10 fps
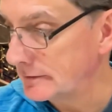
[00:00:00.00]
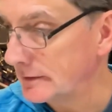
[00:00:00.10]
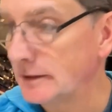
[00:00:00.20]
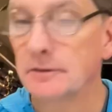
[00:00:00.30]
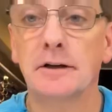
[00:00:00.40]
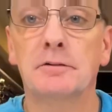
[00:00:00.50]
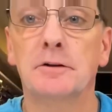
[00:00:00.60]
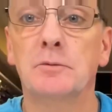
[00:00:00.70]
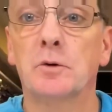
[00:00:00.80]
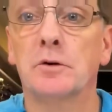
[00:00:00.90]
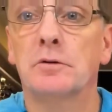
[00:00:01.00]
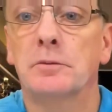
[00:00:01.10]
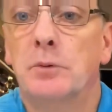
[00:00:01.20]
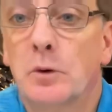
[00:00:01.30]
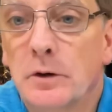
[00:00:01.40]
I don't have any more to
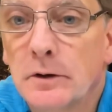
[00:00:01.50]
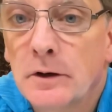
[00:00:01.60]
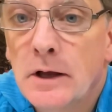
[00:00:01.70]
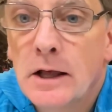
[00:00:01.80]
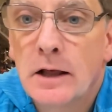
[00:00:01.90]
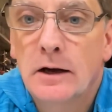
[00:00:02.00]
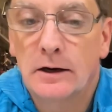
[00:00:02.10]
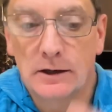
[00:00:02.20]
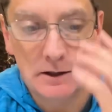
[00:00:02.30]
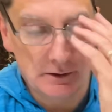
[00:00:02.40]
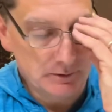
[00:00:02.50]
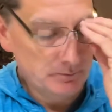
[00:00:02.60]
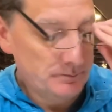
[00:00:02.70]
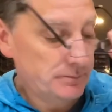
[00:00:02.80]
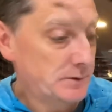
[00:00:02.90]
report,
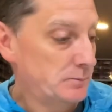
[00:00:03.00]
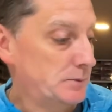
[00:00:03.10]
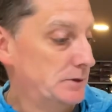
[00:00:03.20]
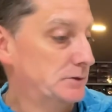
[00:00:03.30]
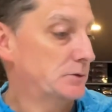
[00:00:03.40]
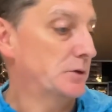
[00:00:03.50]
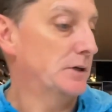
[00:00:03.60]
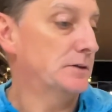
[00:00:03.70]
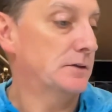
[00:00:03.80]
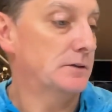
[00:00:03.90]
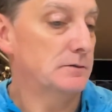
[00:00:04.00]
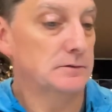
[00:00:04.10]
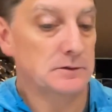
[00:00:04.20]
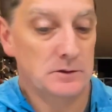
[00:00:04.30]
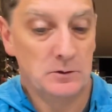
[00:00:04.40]
but it's great that
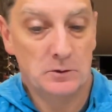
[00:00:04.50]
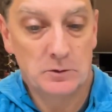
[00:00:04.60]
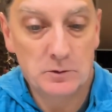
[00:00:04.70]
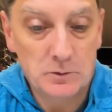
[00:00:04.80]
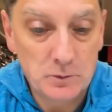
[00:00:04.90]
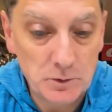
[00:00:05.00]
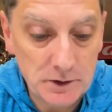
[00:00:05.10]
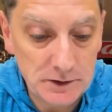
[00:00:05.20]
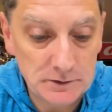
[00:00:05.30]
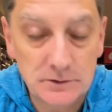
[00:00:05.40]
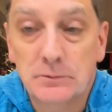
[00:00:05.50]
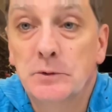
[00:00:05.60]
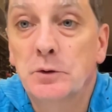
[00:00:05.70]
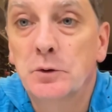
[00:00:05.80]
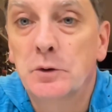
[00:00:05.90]
we're getting some
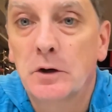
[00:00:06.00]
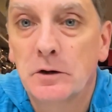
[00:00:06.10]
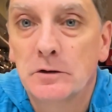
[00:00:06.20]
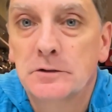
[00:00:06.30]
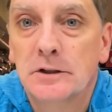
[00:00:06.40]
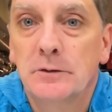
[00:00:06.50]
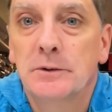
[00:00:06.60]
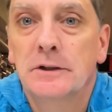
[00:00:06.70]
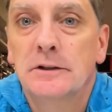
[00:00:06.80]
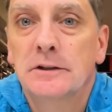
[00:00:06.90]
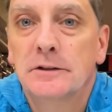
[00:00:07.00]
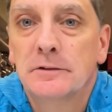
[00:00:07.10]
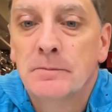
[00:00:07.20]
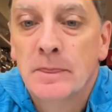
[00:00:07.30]
new cars coming in here.